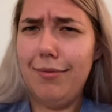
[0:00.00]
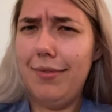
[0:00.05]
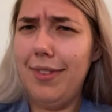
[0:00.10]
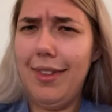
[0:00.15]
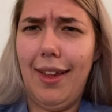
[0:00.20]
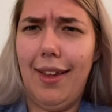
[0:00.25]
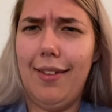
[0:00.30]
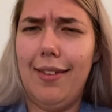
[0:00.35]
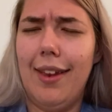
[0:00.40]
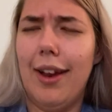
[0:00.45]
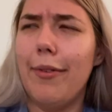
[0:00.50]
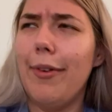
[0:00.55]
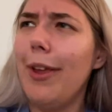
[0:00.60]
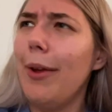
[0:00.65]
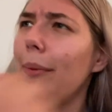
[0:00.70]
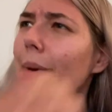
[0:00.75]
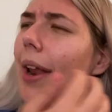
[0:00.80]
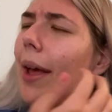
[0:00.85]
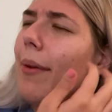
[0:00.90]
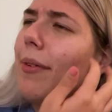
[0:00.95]
That's not really
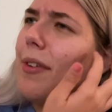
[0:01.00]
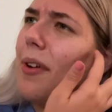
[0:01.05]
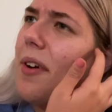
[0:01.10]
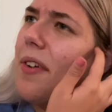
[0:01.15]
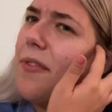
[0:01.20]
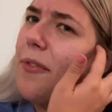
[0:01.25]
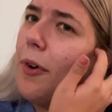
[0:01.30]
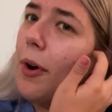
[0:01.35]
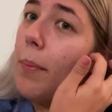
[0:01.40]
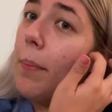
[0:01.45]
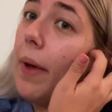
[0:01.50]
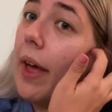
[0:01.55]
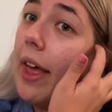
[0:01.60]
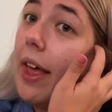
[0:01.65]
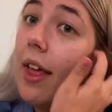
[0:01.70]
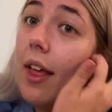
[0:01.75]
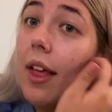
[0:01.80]
what I was going for, but